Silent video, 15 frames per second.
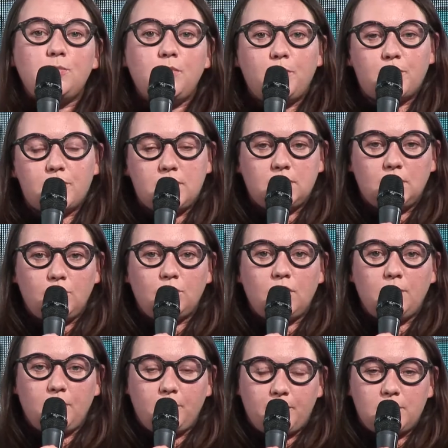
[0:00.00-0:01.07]
I always feel
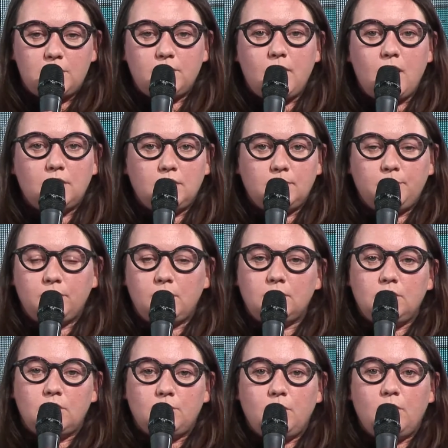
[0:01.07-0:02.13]
when I ask
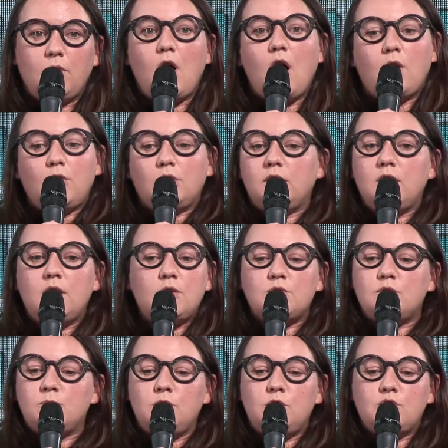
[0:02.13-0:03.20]
people to work
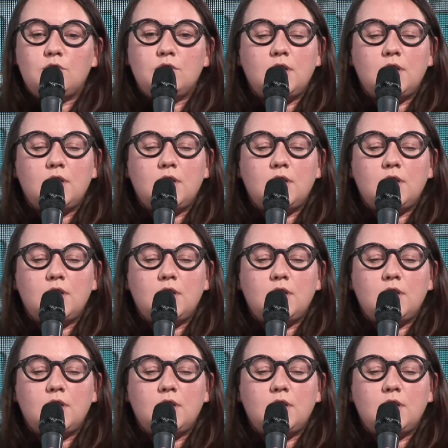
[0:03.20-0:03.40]
overtime,